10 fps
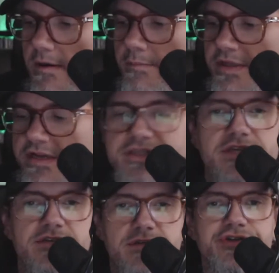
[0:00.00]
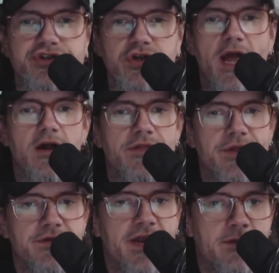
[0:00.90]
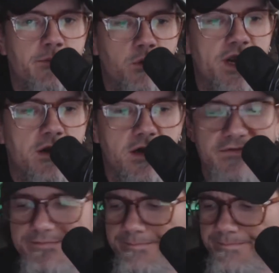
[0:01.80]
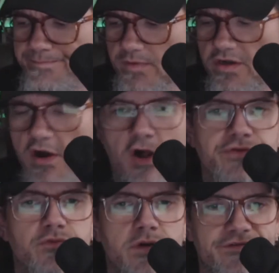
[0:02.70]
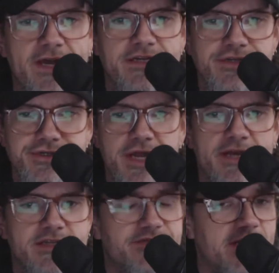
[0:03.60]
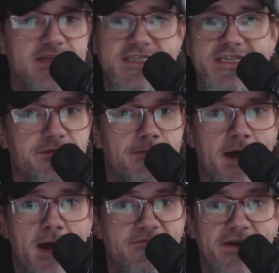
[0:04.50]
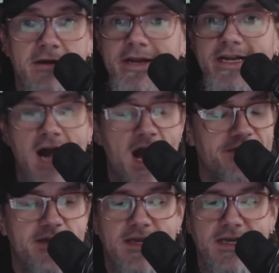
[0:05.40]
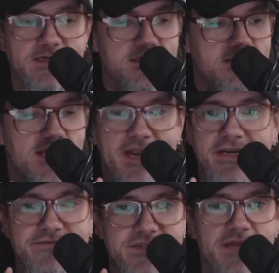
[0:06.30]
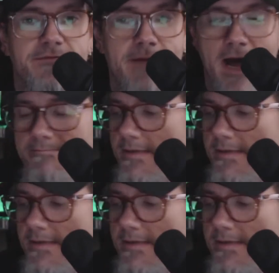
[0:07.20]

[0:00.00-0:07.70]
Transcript: But there's a track on there that I'm aware of called Revenge, and it's very synth pop, very gothy kind of synth pop.